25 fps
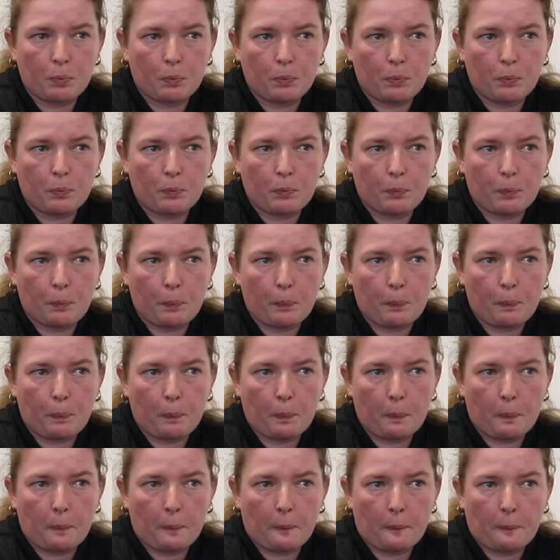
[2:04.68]

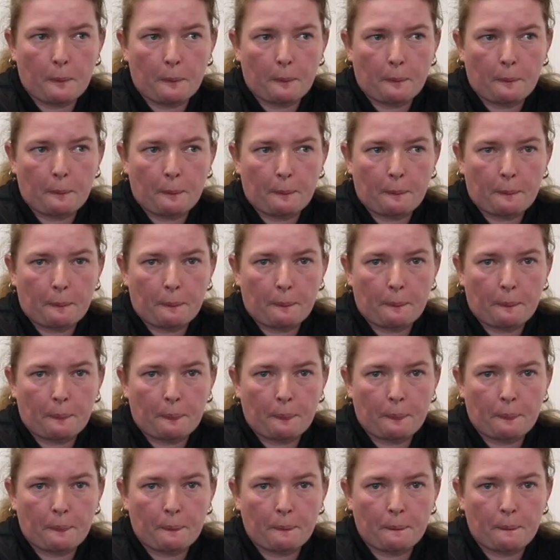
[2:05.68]

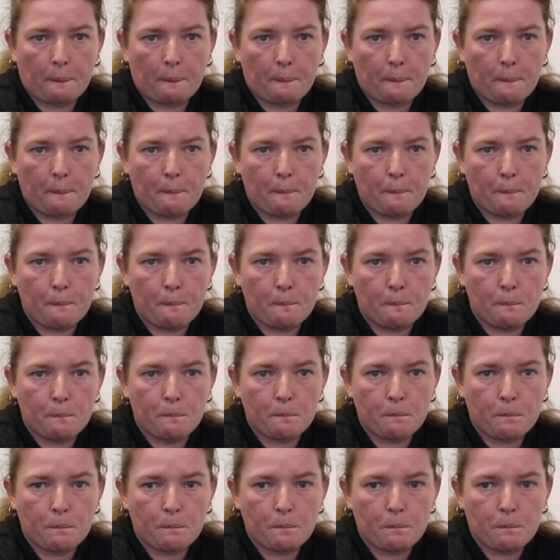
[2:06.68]

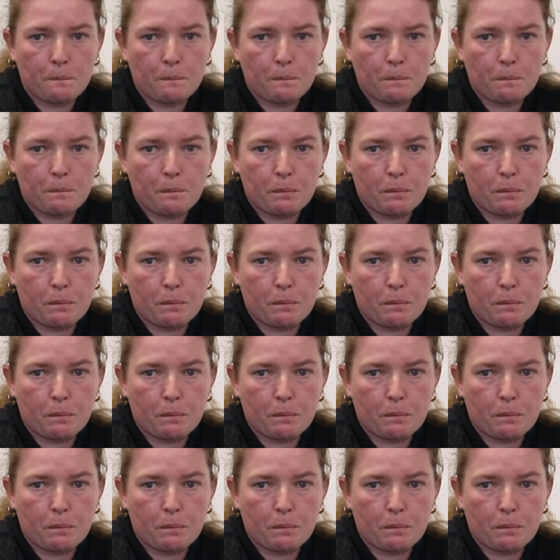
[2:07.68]
This person isn't speaking.